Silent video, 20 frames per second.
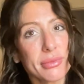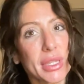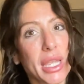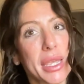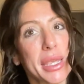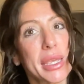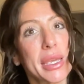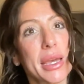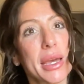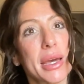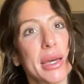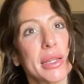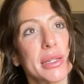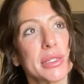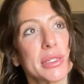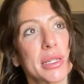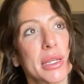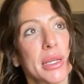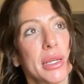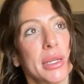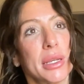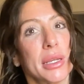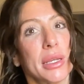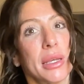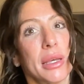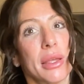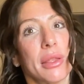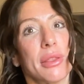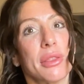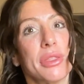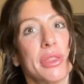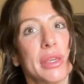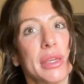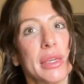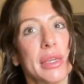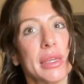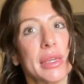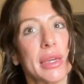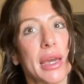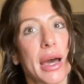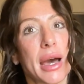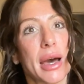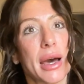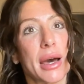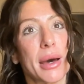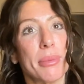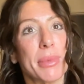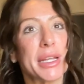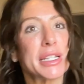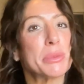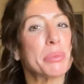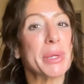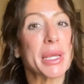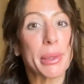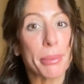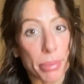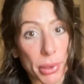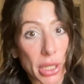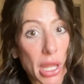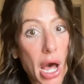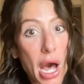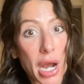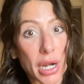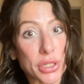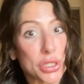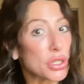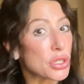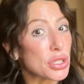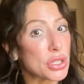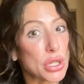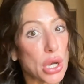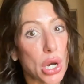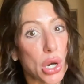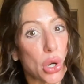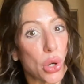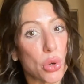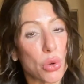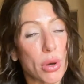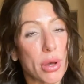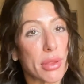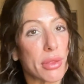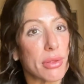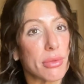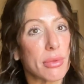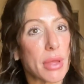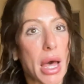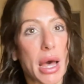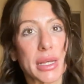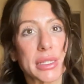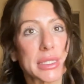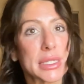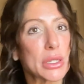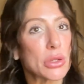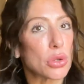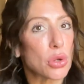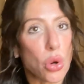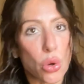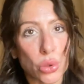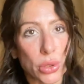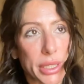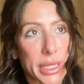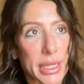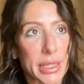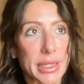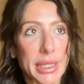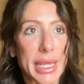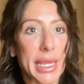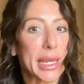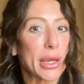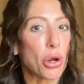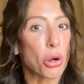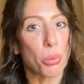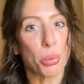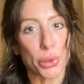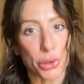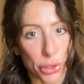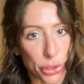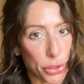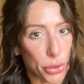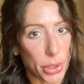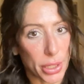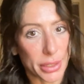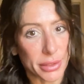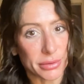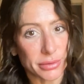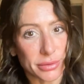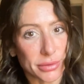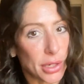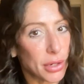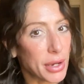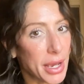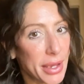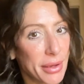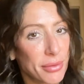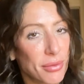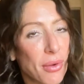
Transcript: and it's being blocked, so acetylcholine can't open the door. Okay,